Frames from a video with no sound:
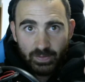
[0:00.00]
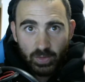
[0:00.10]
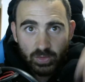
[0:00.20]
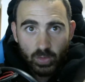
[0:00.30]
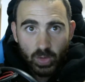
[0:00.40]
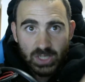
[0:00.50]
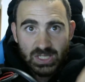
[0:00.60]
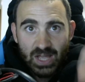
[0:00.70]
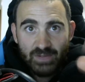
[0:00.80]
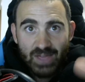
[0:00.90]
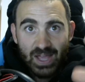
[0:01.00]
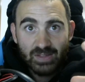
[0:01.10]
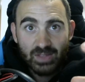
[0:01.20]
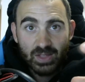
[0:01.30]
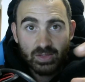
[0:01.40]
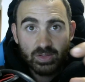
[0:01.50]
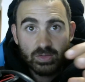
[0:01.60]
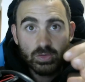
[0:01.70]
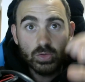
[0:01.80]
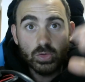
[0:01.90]
in the story to have access
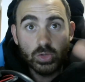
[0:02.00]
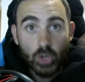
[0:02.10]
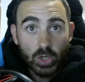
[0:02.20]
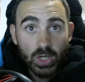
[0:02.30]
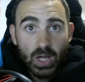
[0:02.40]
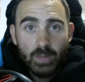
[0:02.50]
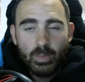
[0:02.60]
to Yoka,